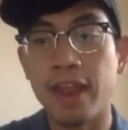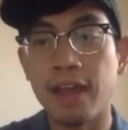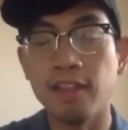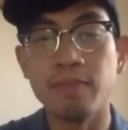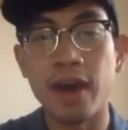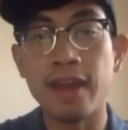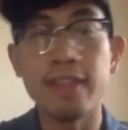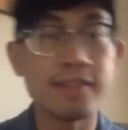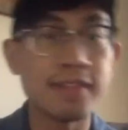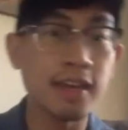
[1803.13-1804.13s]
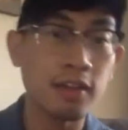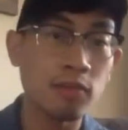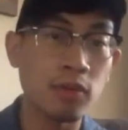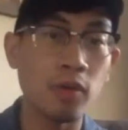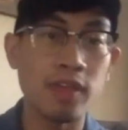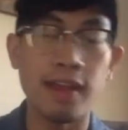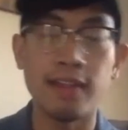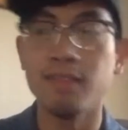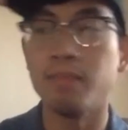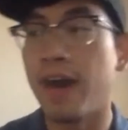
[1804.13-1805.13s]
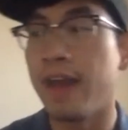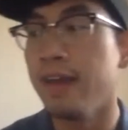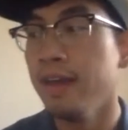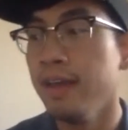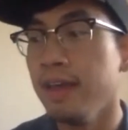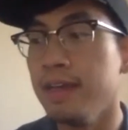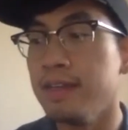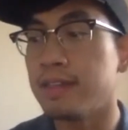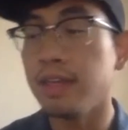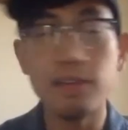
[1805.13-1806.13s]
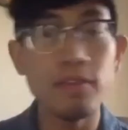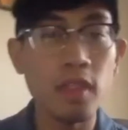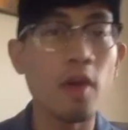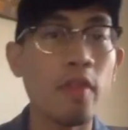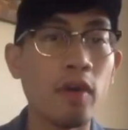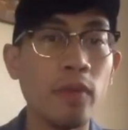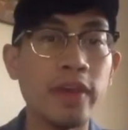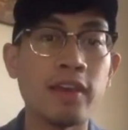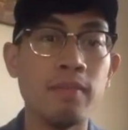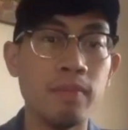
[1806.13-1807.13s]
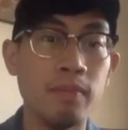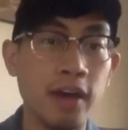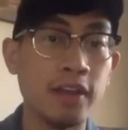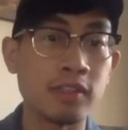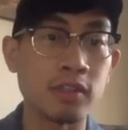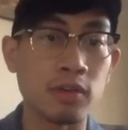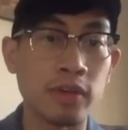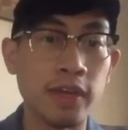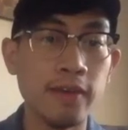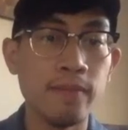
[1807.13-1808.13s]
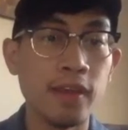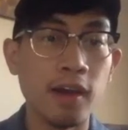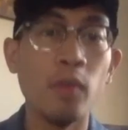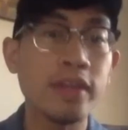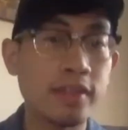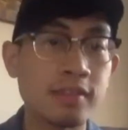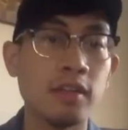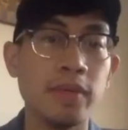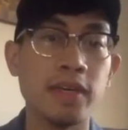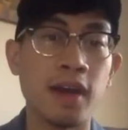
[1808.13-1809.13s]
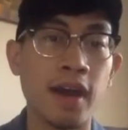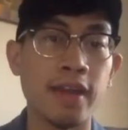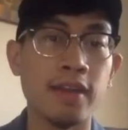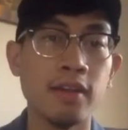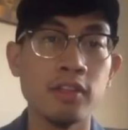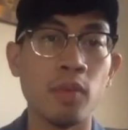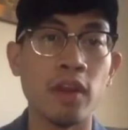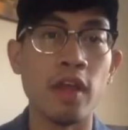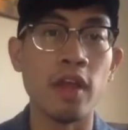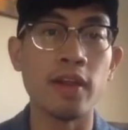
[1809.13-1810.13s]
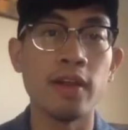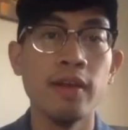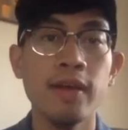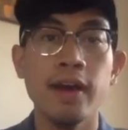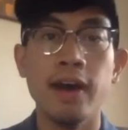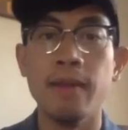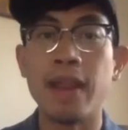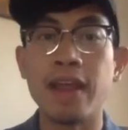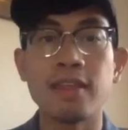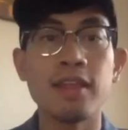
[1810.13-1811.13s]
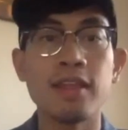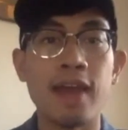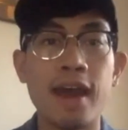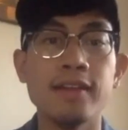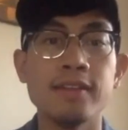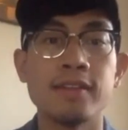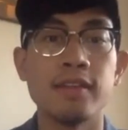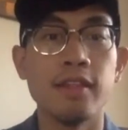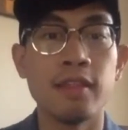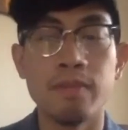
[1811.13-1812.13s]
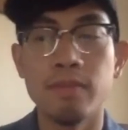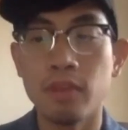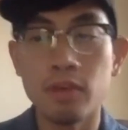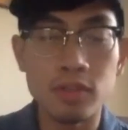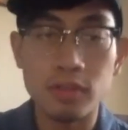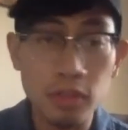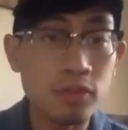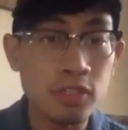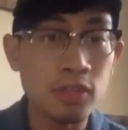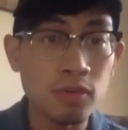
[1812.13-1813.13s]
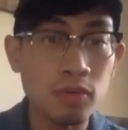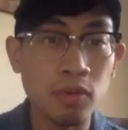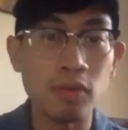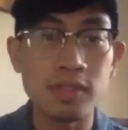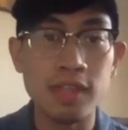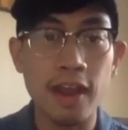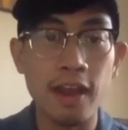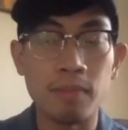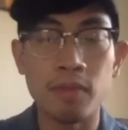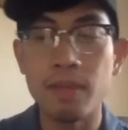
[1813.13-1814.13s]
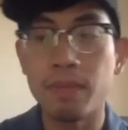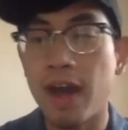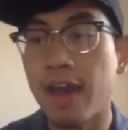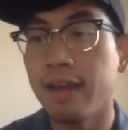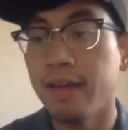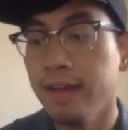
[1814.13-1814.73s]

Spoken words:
I live by. And the second quote that I live by is, even though that we can disagree, we can still be kind to one another. And I think that is those two quotes that I operate by.